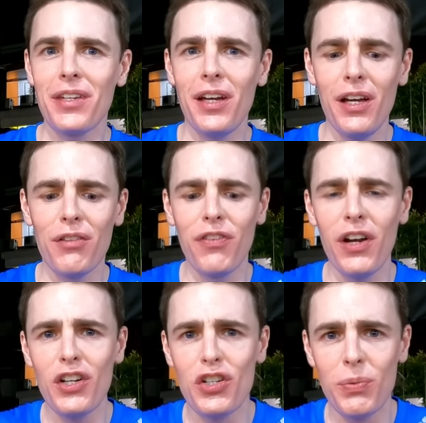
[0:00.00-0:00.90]
Yeah,
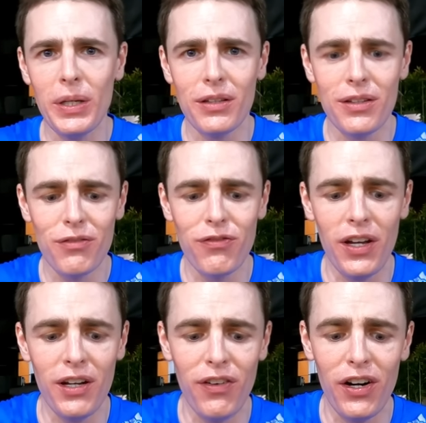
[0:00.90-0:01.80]
very sweet.
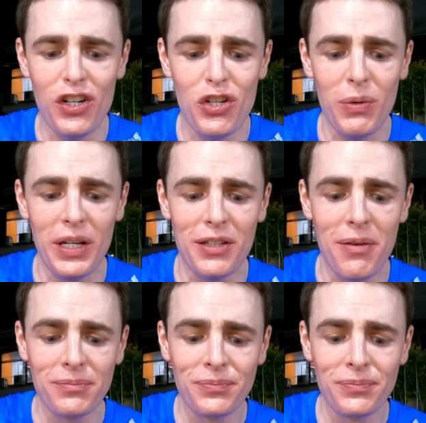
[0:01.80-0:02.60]
Very, very sweet.